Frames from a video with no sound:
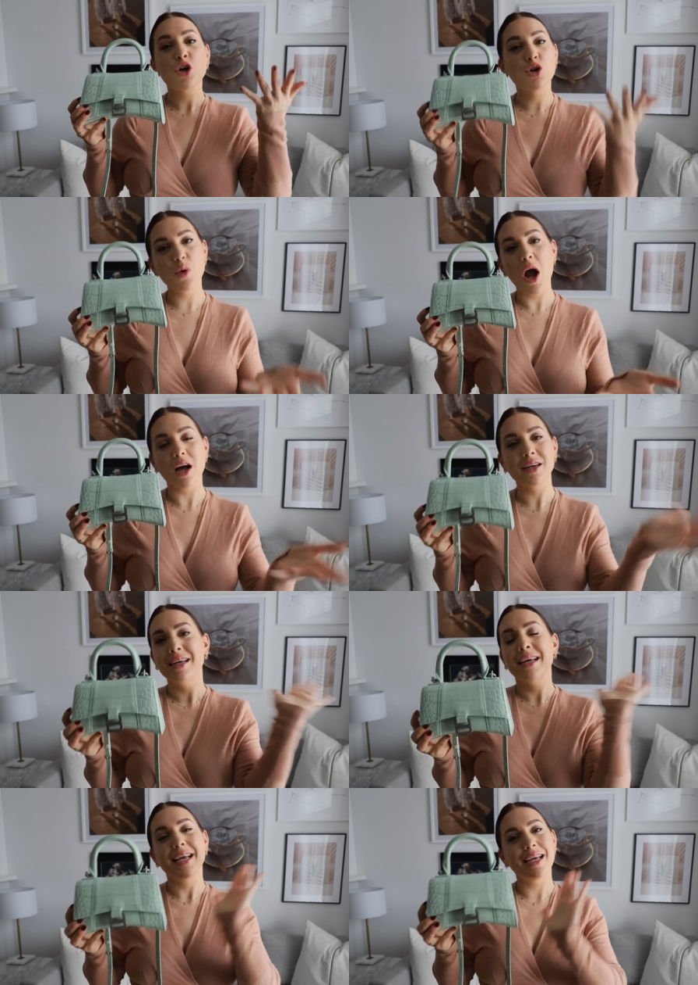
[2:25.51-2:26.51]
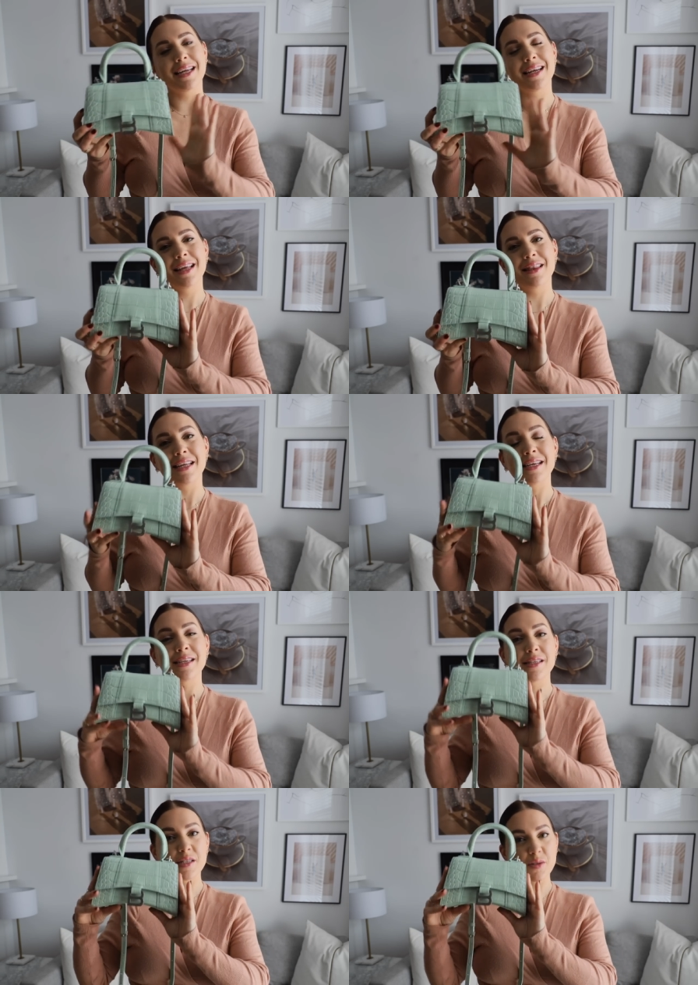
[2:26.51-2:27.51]
Croc in
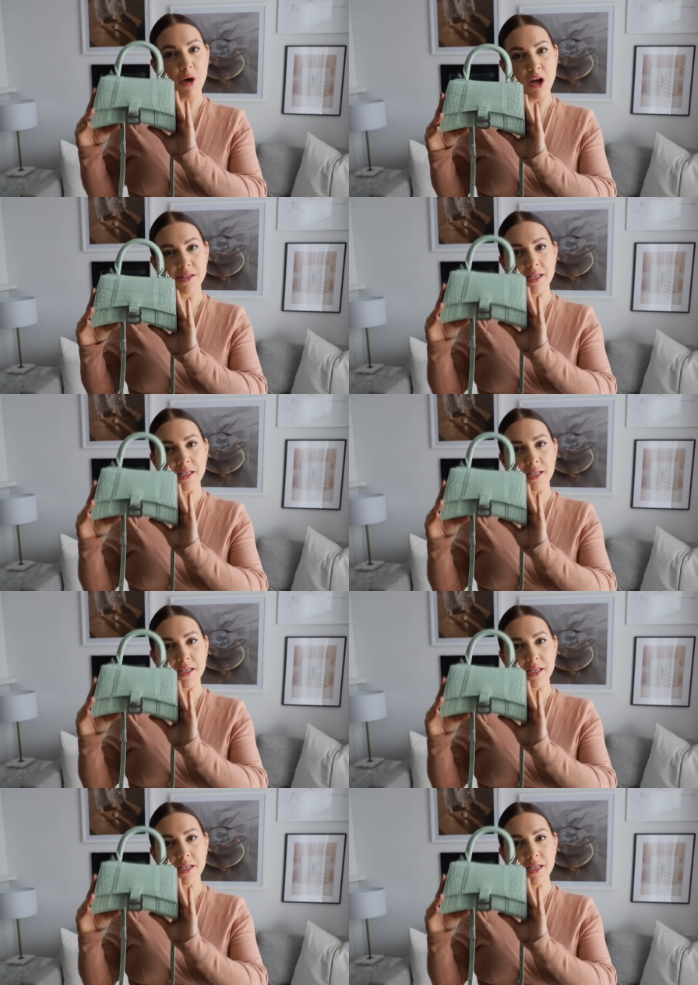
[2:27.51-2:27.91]
the small